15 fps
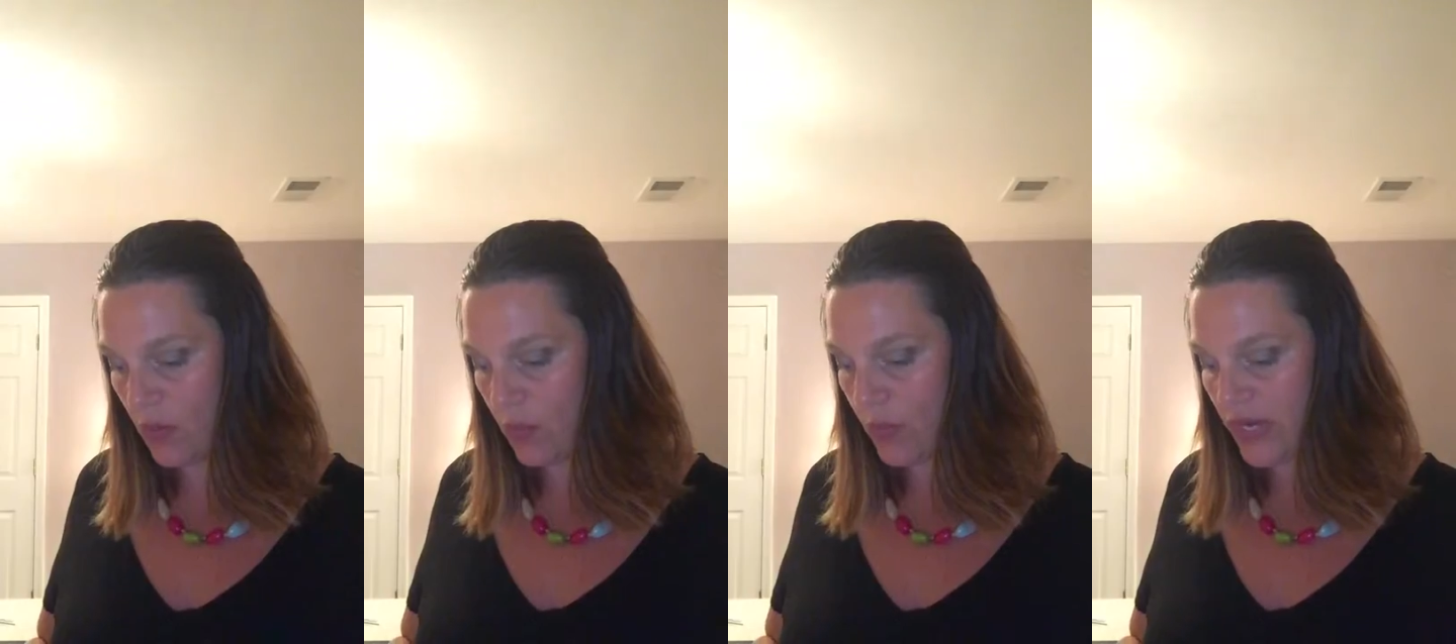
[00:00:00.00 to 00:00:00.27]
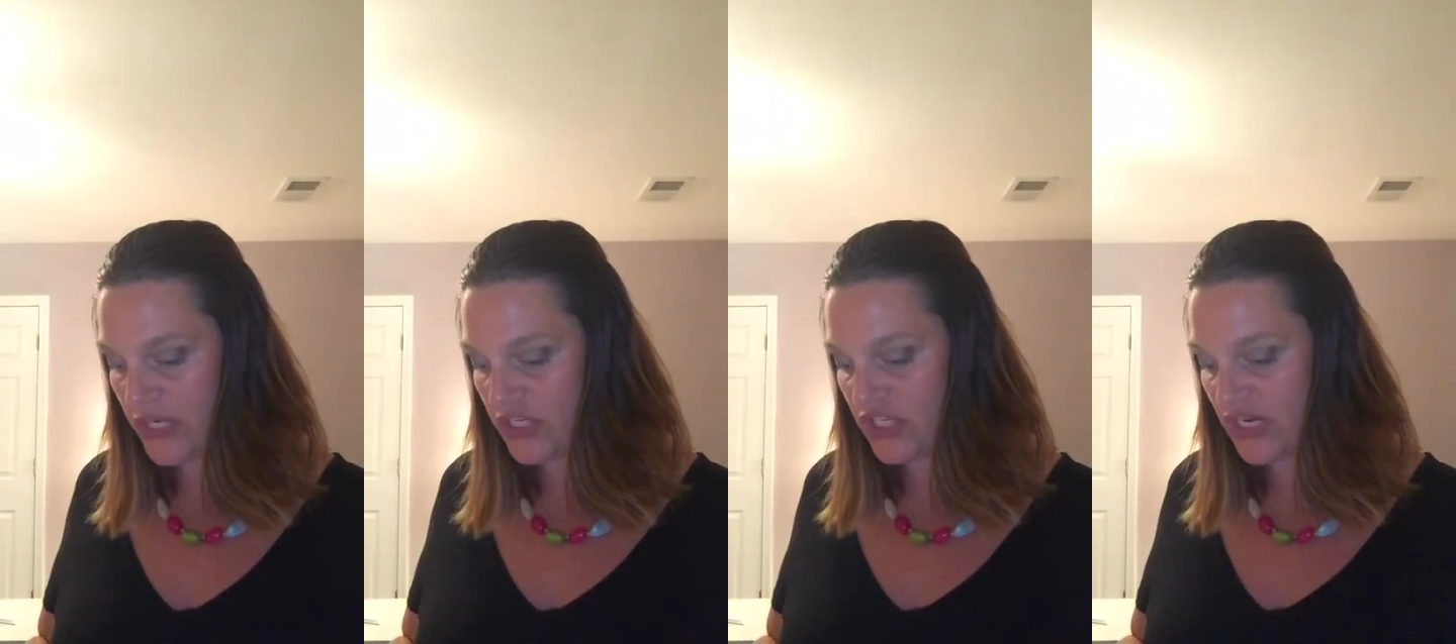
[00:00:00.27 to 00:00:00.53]

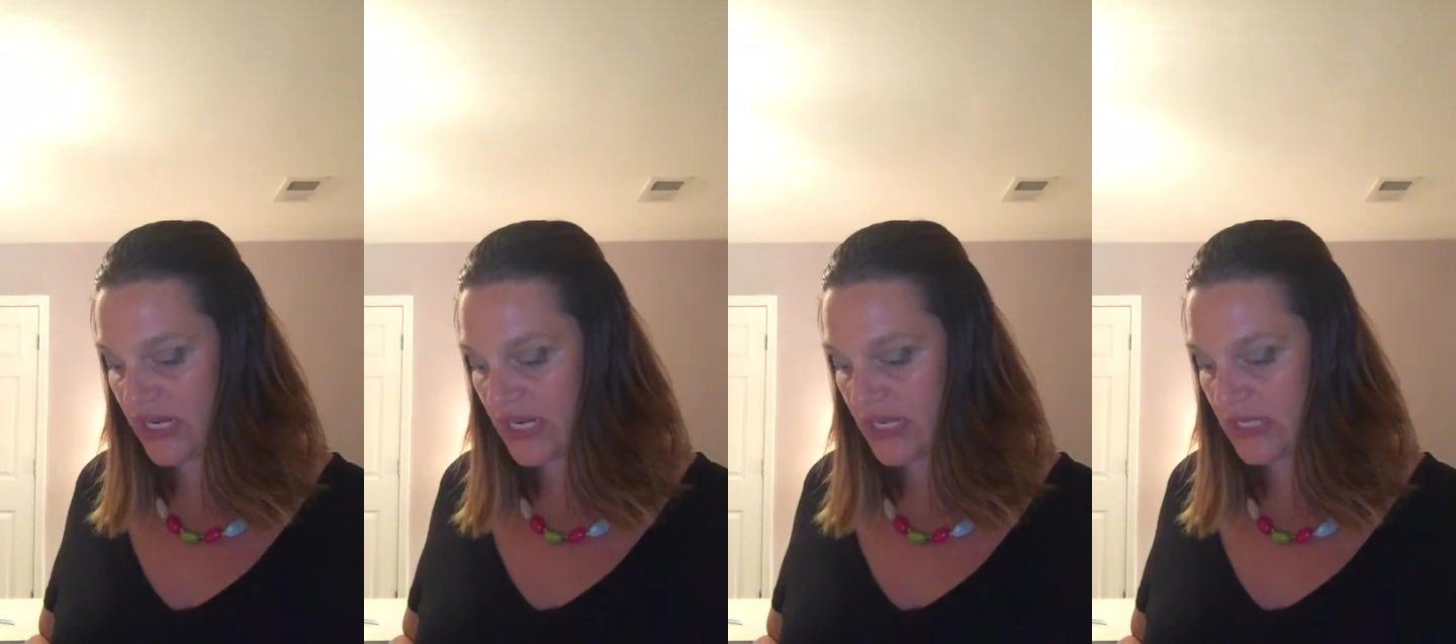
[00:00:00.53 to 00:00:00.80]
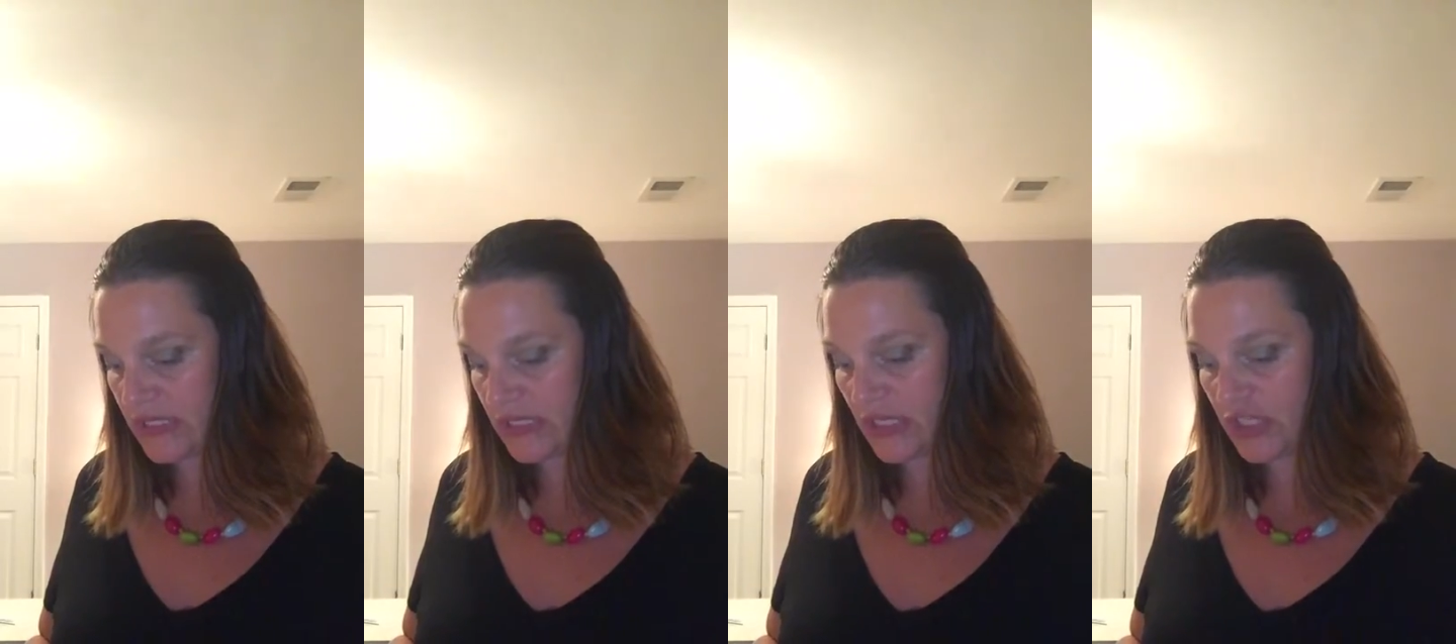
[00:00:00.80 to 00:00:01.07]
which
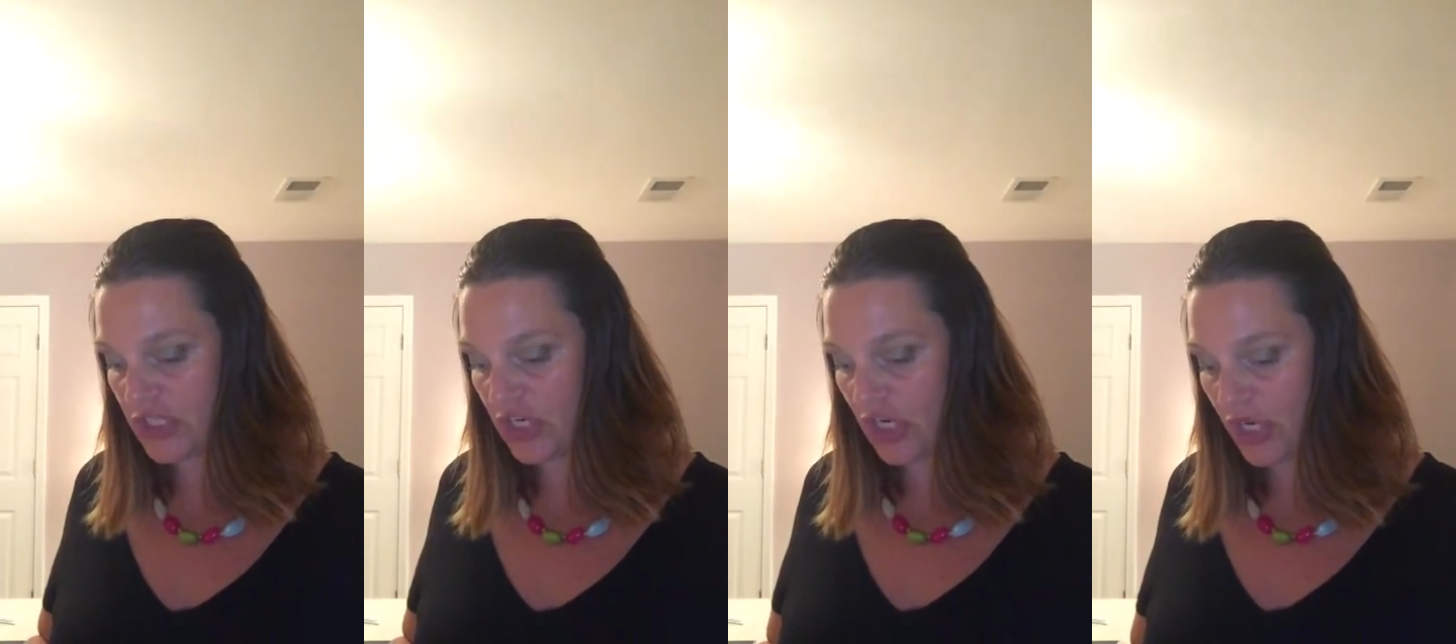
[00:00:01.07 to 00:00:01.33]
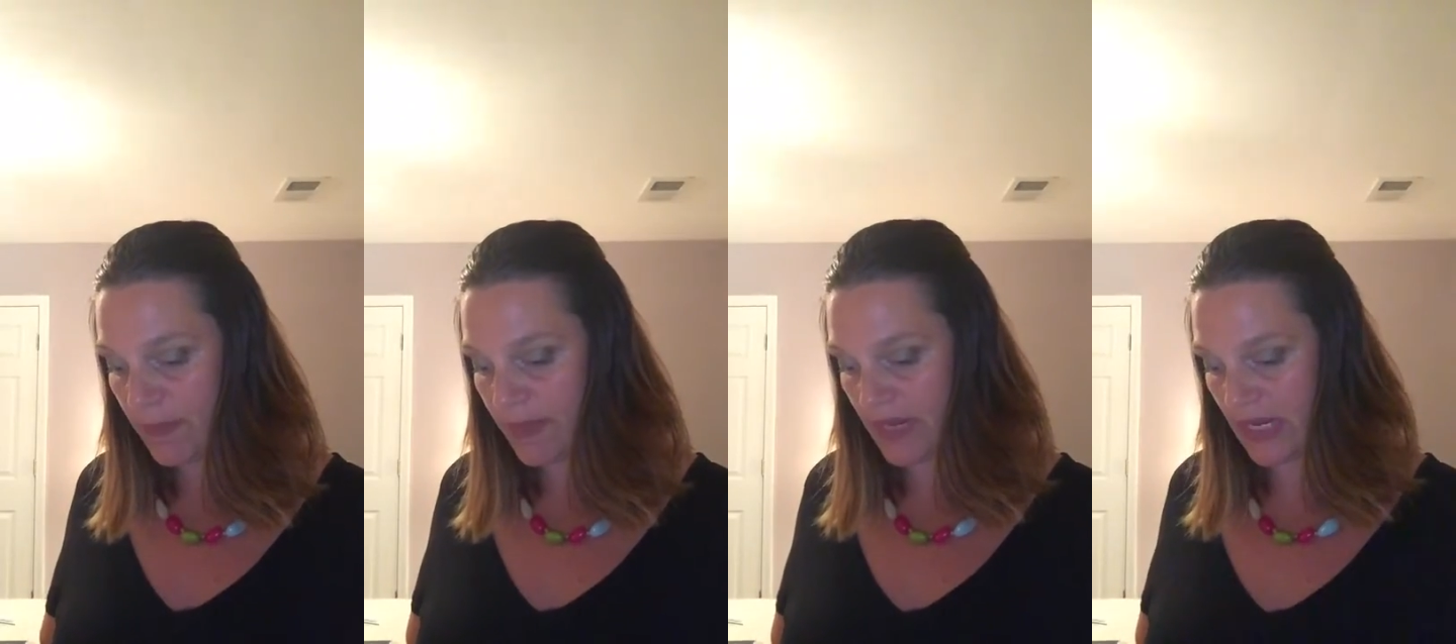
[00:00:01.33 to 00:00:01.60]
is a
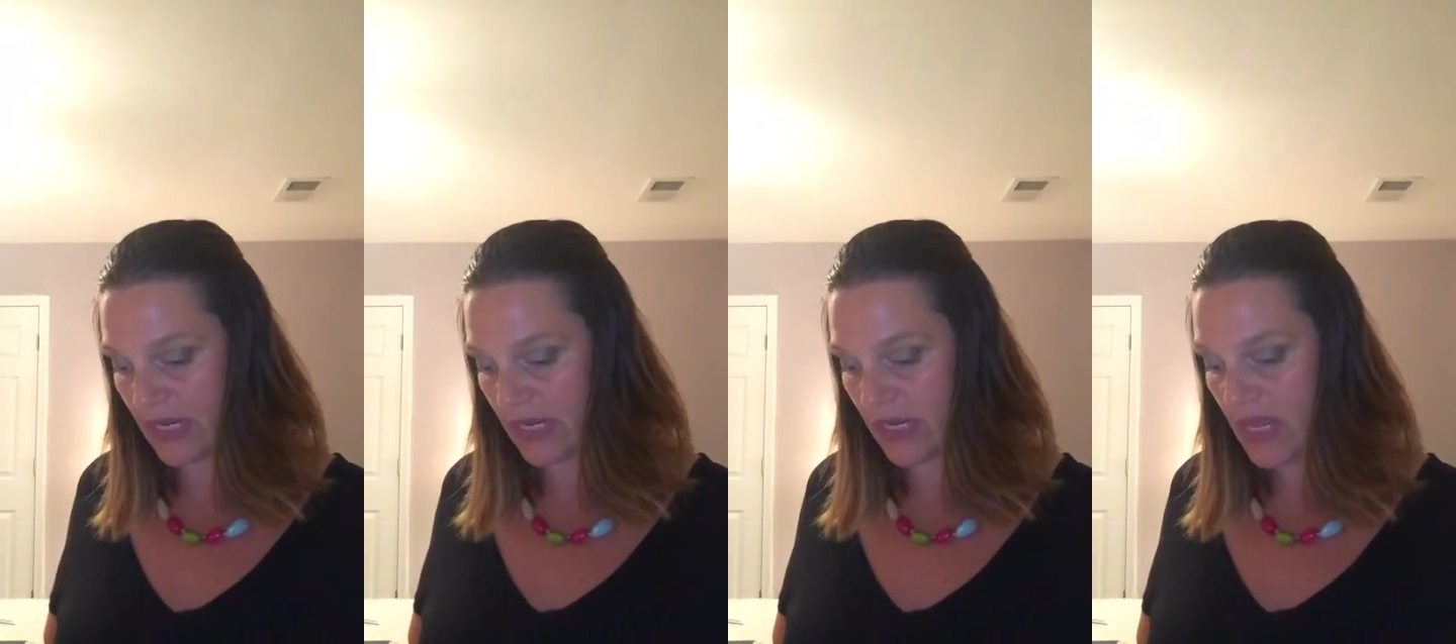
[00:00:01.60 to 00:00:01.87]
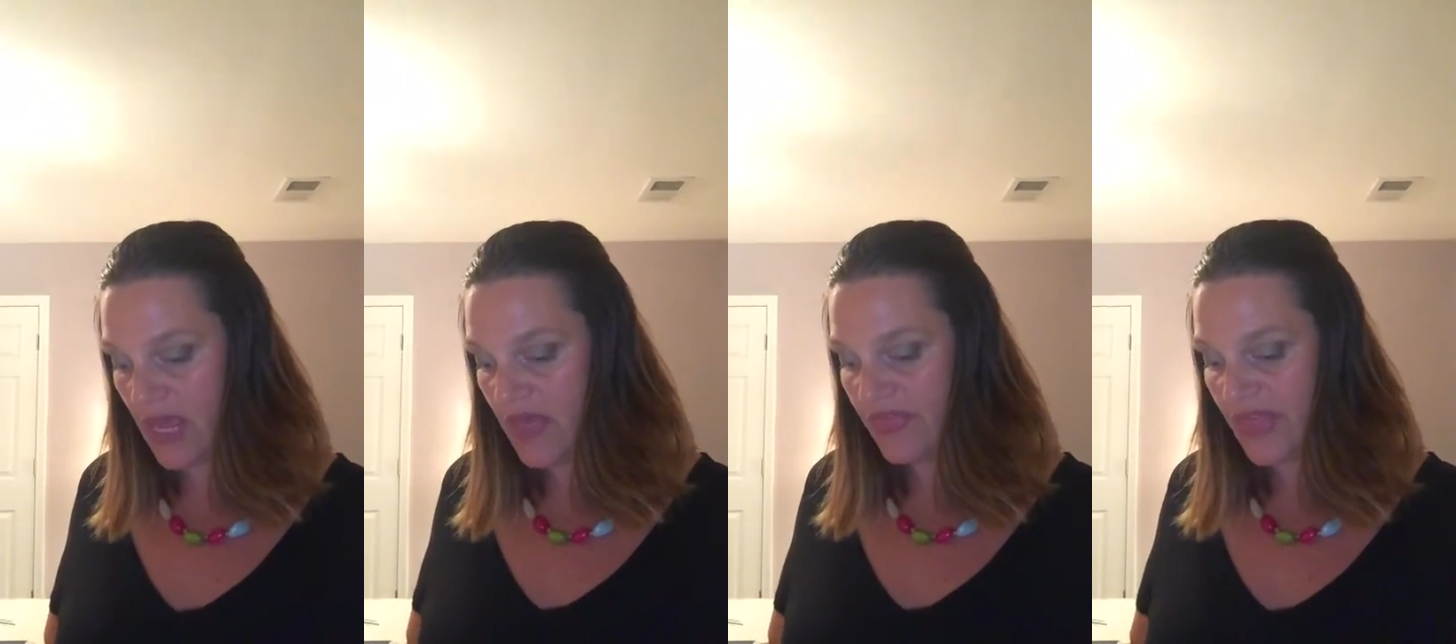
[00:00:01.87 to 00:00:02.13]
terpene